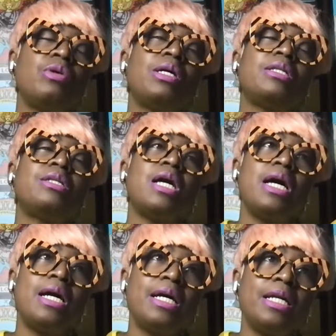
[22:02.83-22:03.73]
us to
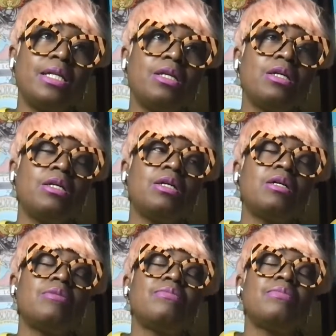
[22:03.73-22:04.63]
align
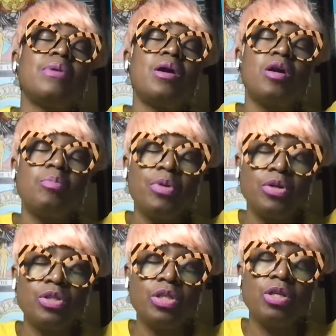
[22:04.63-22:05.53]

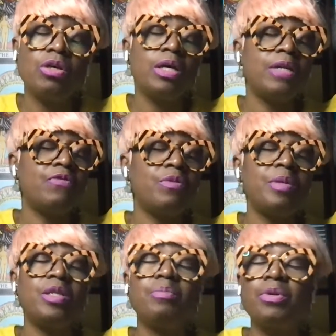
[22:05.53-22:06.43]
our personal,
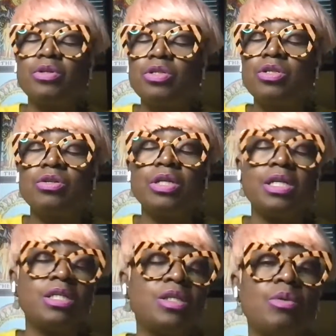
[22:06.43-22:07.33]
and for me, the
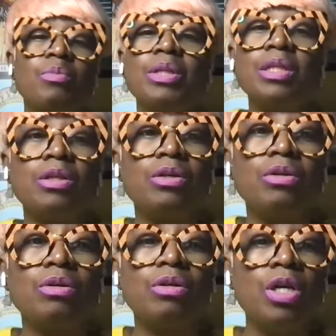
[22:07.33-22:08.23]
personal is
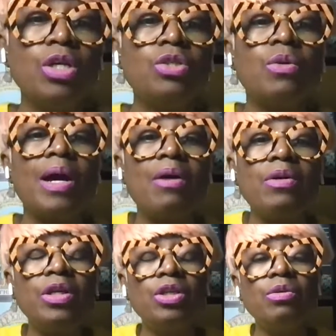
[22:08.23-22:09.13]
political.
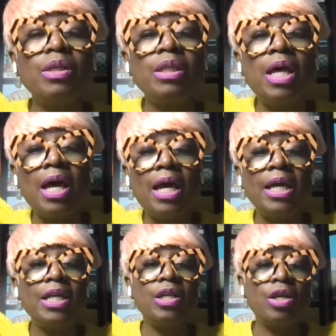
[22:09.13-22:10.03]
So how can you
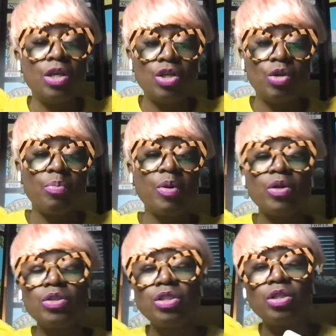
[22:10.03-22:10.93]
align
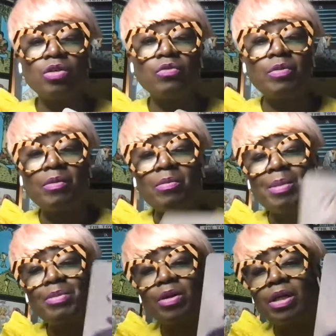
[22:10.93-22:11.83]
your
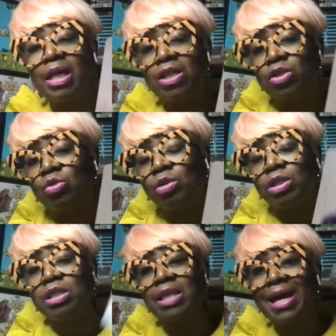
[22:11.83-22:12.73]
personal? Remember,
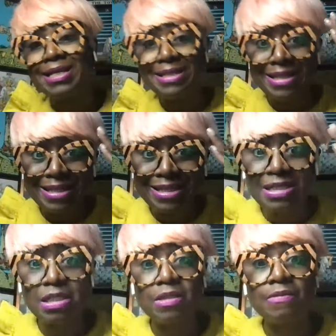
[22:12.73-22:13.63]
again, swords is
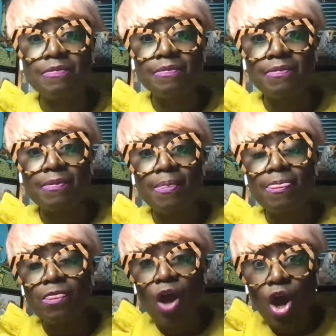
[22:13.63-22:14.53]
ideas,